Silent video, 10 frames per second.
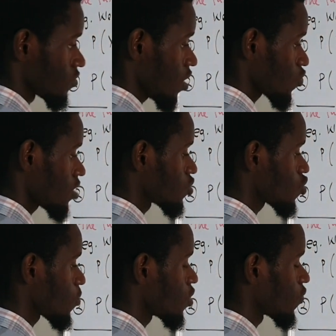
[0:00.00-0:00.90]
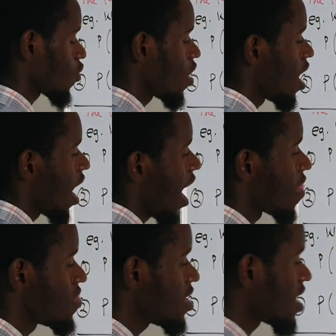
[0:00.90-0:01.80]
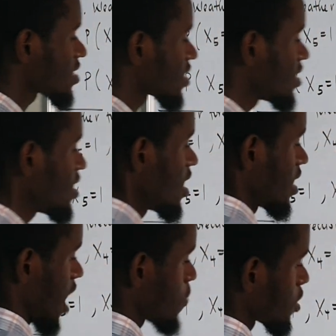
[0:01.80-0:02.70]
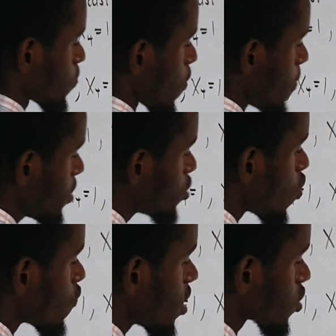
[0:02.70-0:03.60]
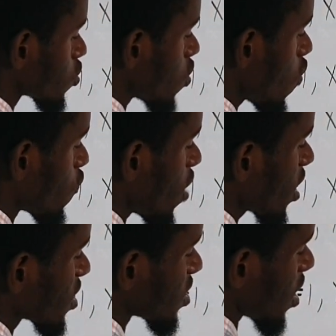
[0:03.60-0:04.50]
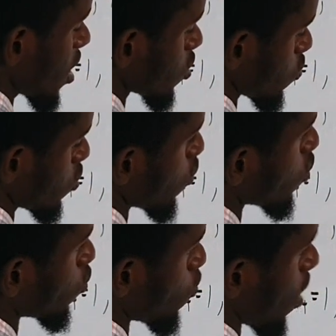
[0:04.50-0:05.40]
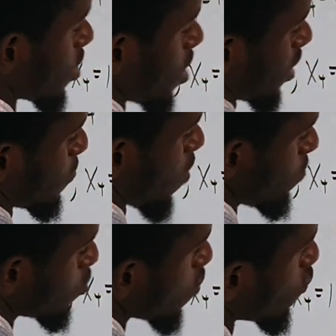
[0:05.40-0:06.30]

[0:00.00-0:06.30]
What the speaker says: 1 to 1 is 0.4. And then lastly, times the probability of x not equal to 1. The probability